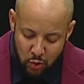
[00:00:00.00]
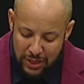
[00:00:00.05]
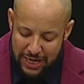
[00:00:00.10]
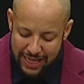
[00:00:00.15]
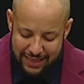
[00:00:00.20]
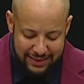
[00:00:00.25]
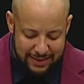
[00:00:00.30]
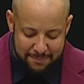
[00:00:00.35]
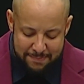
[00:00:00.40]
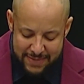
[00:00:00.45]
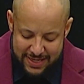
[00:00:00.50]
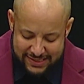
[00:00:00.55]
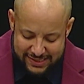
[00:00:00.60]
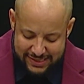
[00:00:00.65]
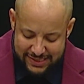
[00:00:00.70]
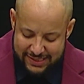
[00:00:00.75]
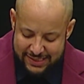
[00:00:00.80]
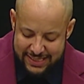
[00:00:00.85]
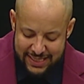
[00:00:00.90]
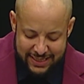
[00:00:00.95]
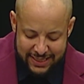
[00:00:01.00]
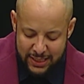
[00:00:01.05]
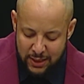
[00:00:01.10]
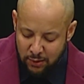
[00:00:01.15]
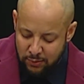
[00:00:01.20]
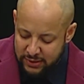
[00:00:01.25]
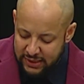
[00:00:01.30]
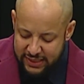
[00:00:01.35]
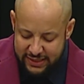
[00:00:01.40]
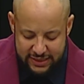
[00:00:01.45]
got the message that the
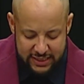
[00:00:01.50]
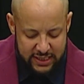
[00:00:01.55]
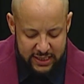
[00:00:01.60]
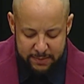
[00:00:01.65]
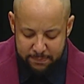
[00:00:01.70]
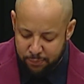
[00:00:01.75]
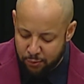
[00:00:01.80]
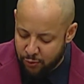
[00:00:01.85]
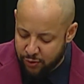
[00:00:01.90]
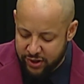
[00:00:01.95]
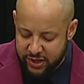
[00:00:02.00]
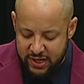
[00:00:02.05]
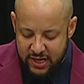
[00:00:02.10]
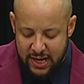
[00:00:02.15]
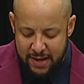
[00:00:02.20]
only thing important